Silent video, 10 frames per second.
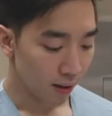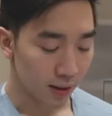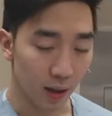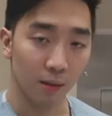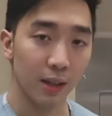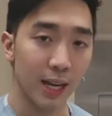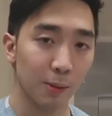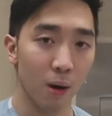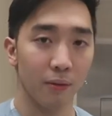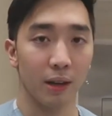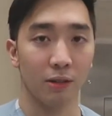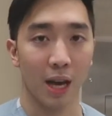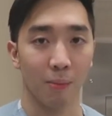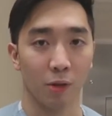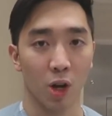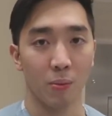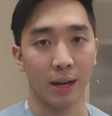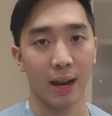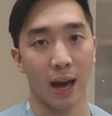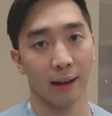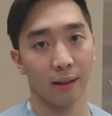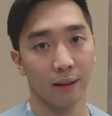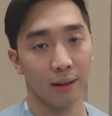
So the next part of the exam is going to be the neck.